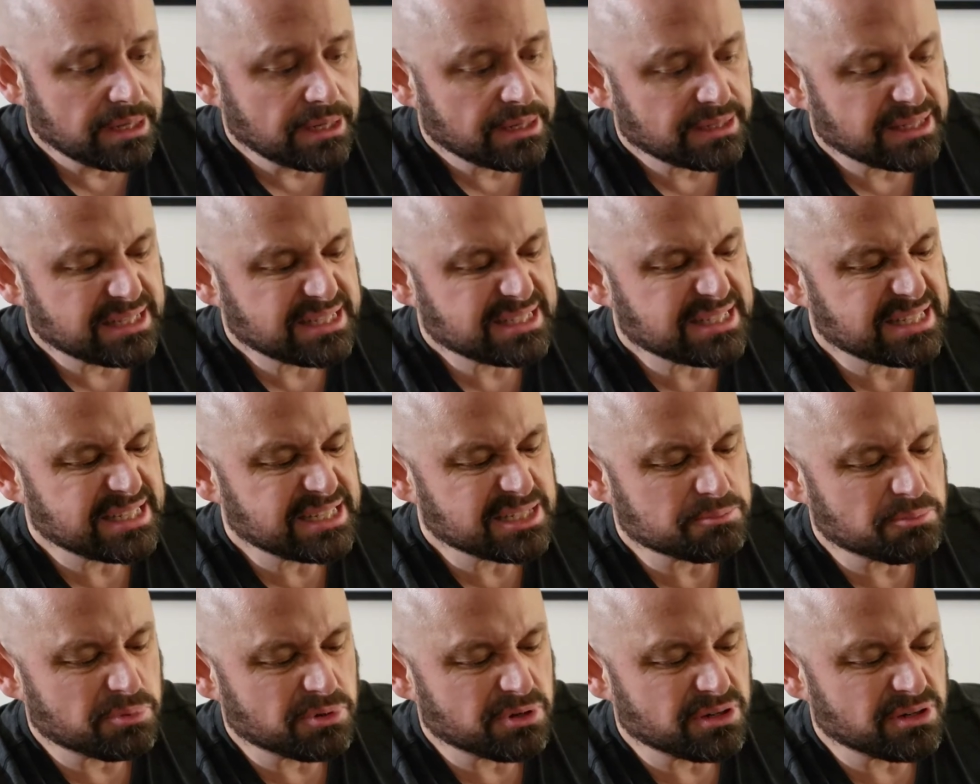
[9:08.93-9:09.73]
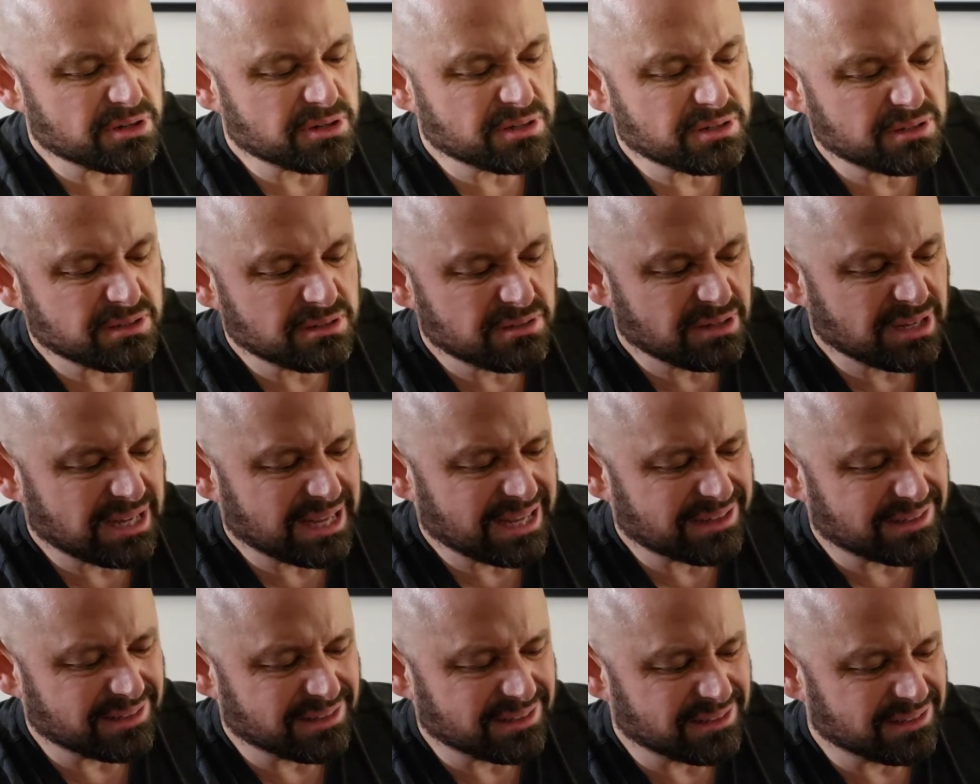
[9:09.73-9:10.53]
These things burn,
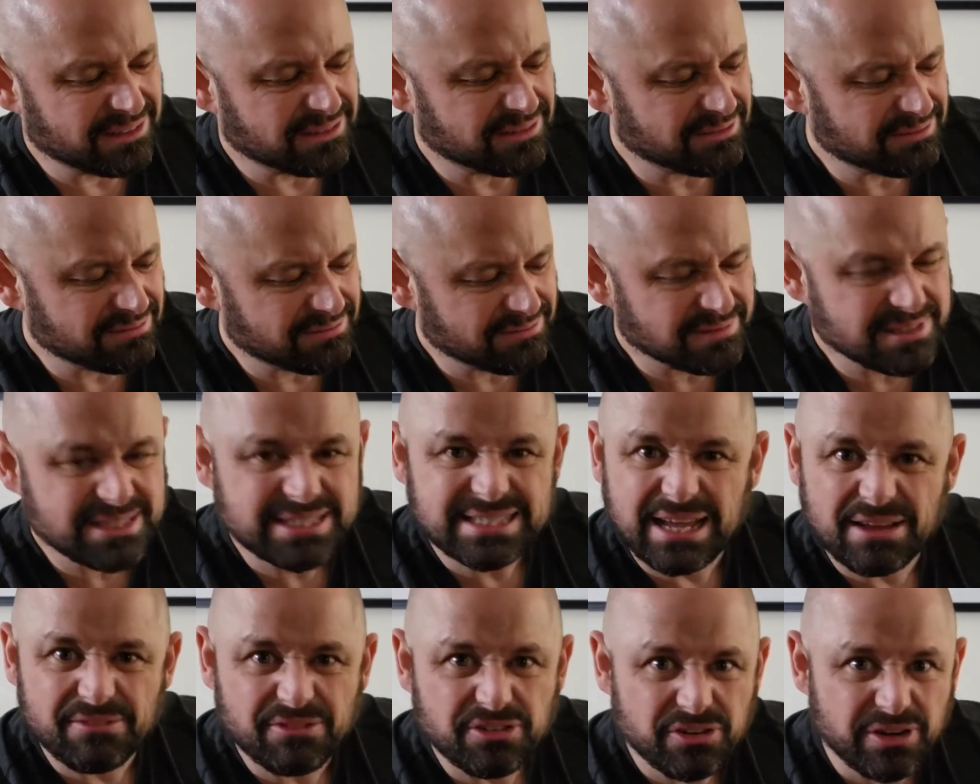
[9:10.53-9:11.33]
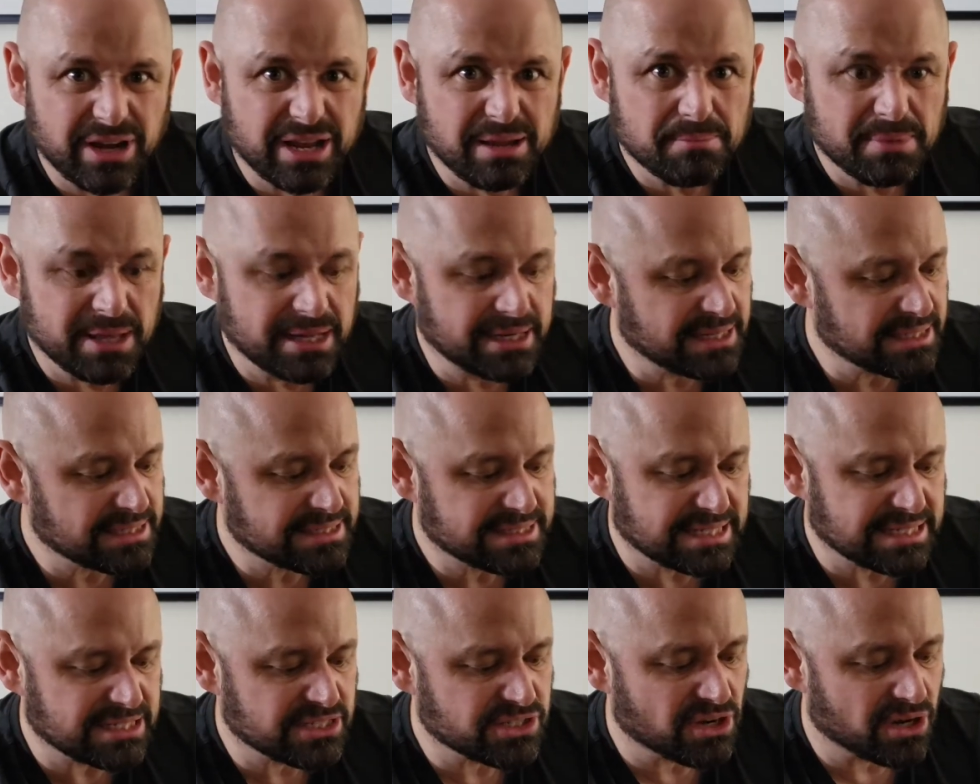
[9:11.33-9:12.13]
7 or 8 minutes.
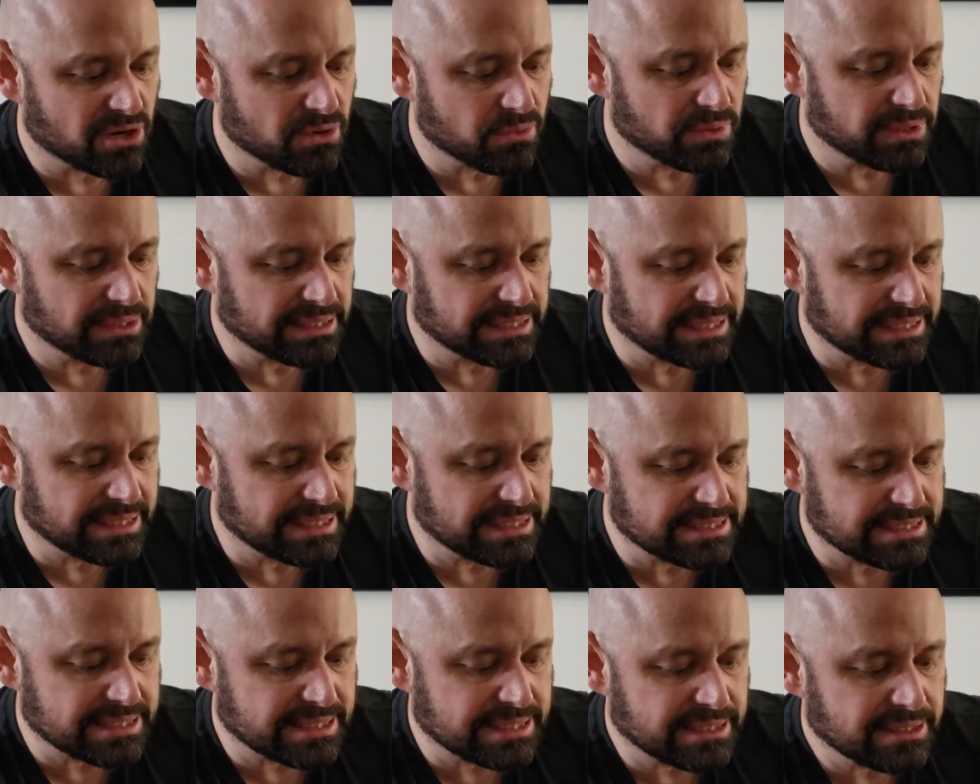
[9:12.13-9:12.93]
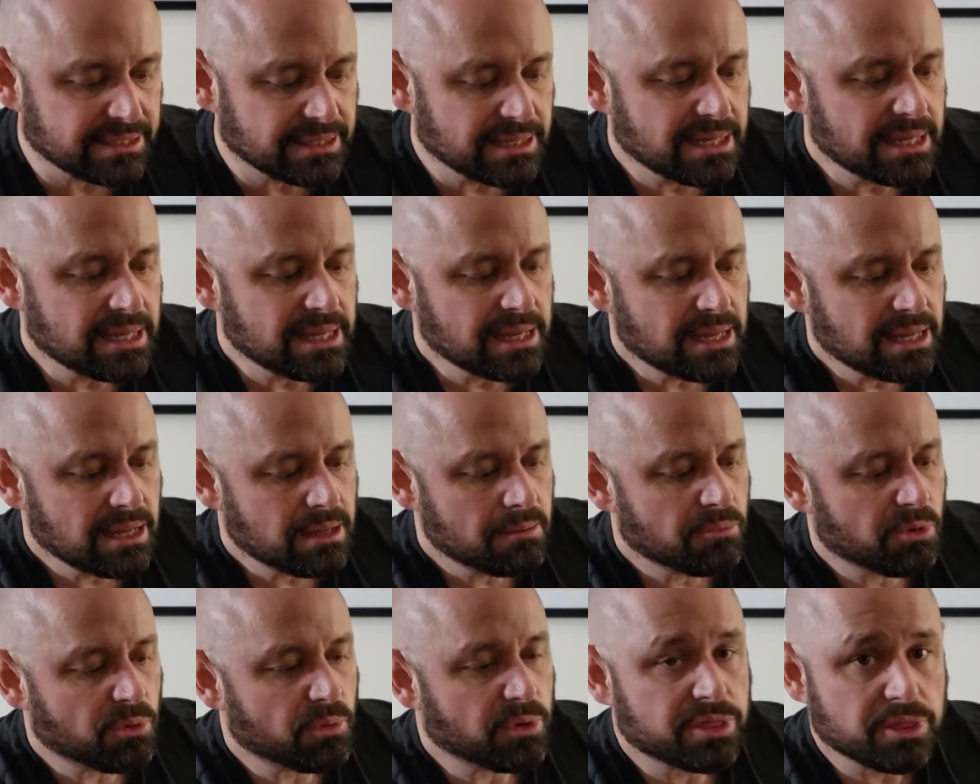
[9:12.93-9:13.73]
They start really easy.
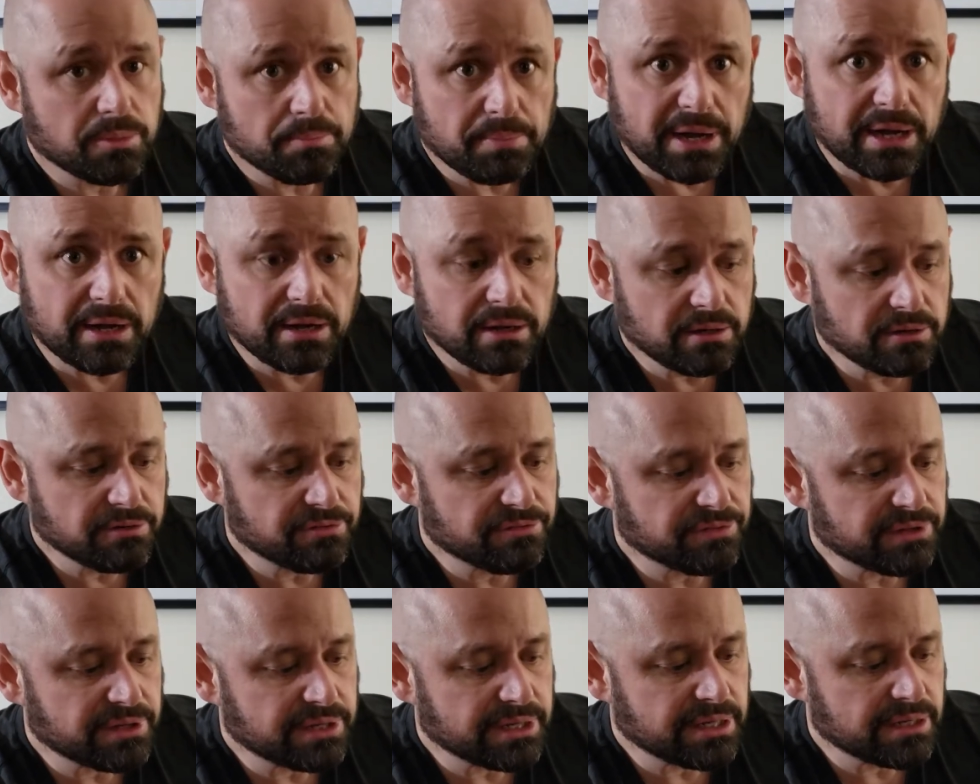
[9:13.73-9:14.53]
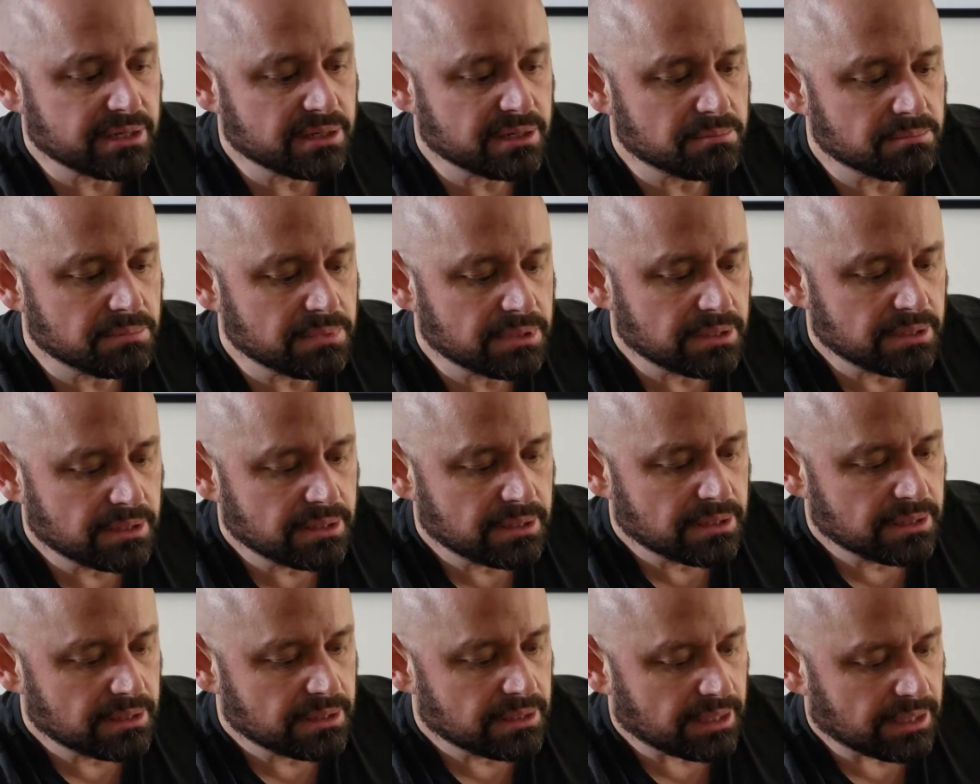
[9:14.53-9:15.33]
But with the paraffin in them,
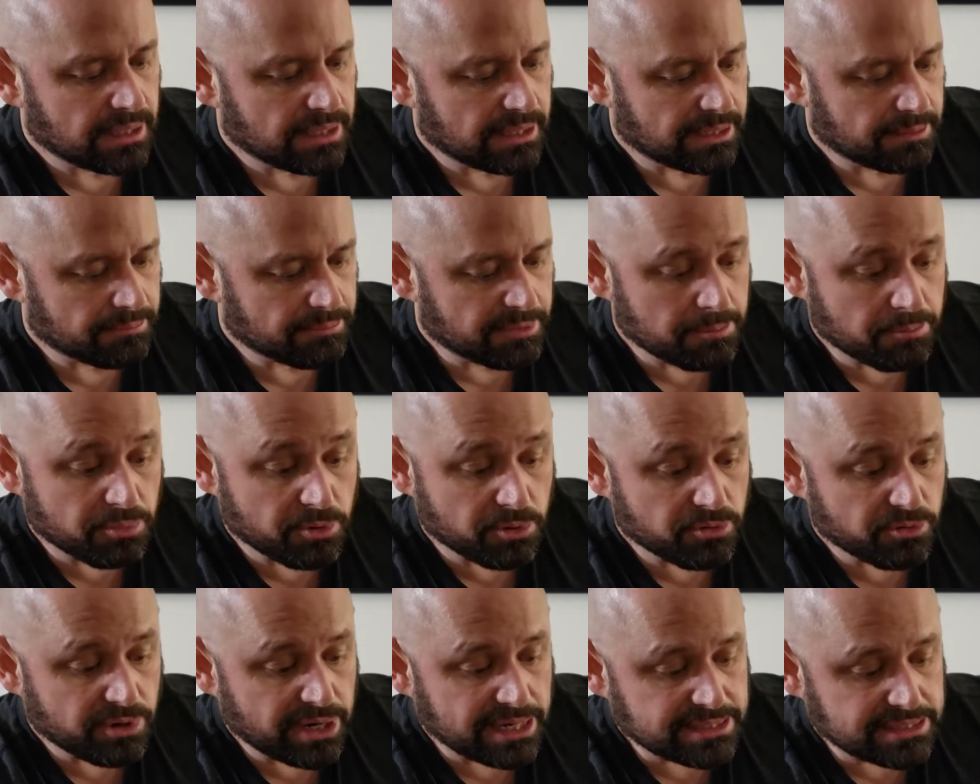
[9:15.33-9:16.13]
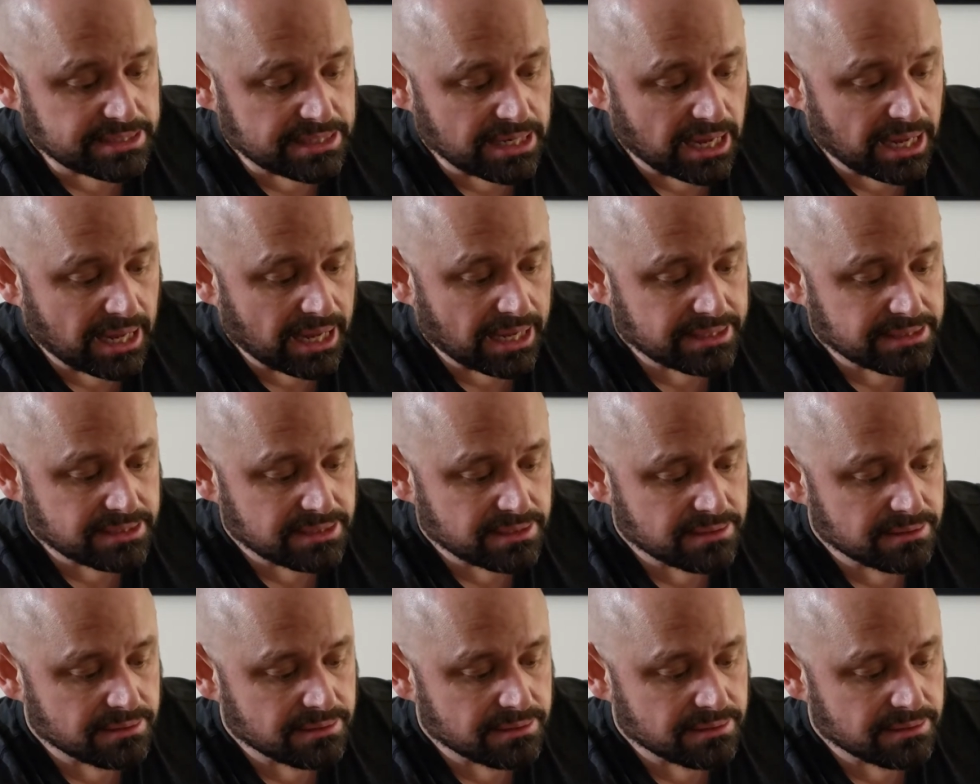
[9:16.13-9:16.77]
they burn nice and hot.